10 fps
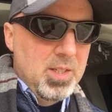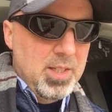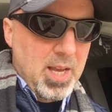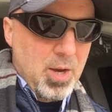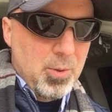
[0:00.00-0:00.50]

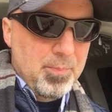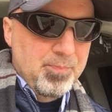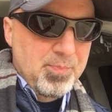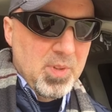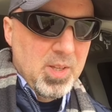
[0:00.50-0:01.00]
Now,
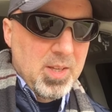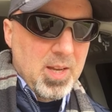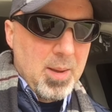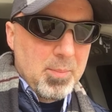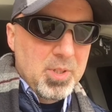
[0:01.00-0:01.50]

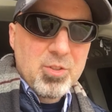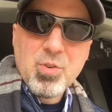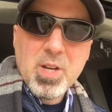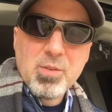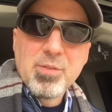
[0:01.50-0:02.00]
I'm going to
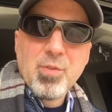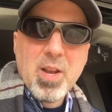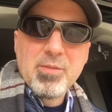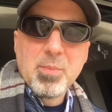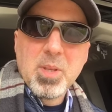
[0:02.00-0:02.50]
try to
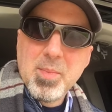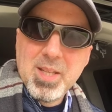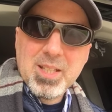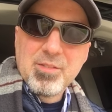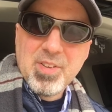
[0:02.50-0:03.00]
refrain from the
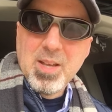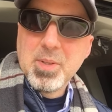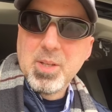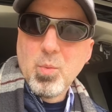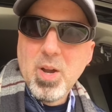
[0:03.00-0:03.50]
immediate
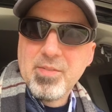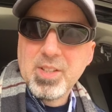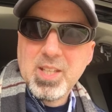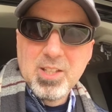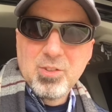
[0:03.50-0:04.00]
family, wife
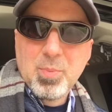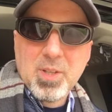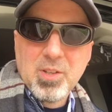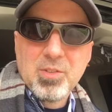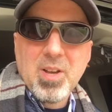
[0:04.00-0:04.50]
and kids,
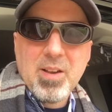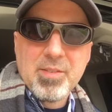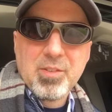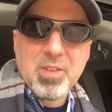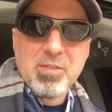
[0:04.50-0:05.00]
because
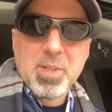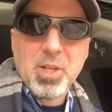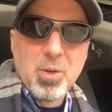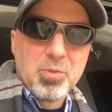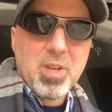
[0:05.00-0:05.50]
obviously everybody
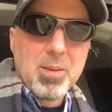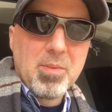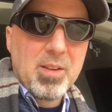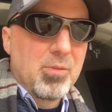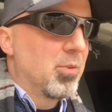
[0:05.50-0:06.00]
knows I am
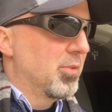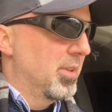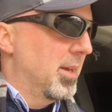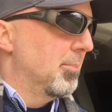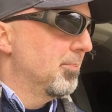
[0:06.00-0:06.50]
thankful for
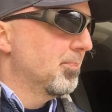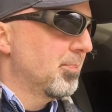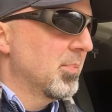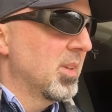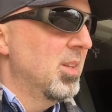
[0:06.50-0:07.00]
them.
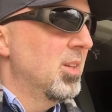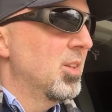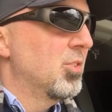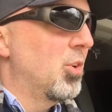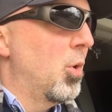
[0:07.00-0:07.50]

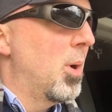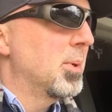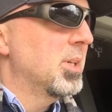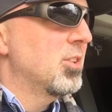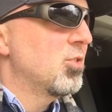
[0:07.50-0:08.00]
So I'm
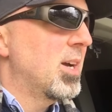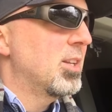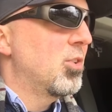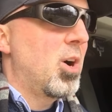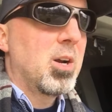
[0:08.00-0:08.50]
going to try to
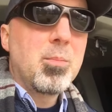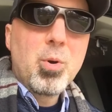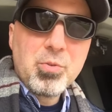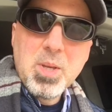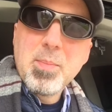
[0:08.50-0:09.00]
talk
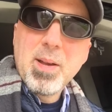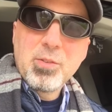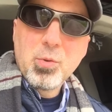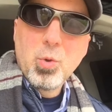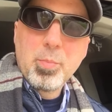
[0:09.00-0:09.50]
mostly about
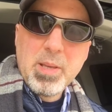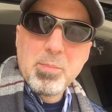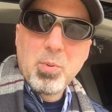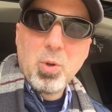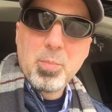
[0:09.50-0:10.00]
school
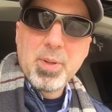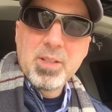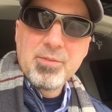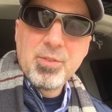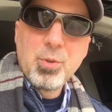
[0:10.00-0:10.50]
people, but
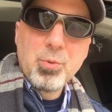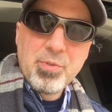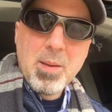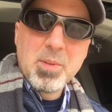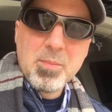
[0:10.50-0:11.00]
a few
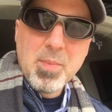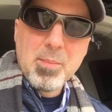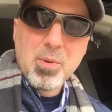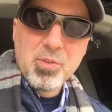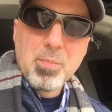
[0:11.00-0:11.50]
family
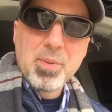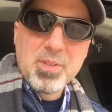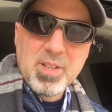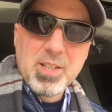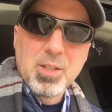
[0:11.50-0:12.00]
members in
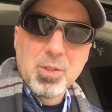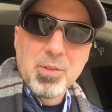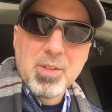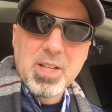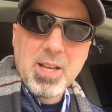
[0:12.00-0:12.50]
particular
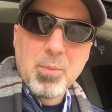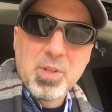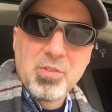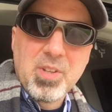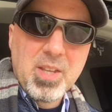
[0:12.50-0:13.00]
that I want
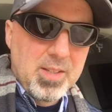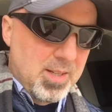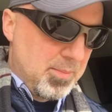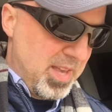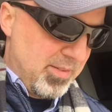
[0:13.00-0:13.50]
to say that I
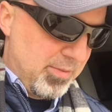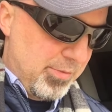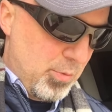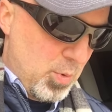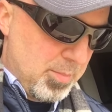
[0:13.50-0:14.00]
am thankful
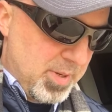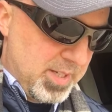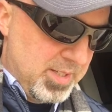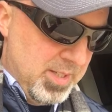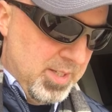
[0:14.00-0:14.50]
for. But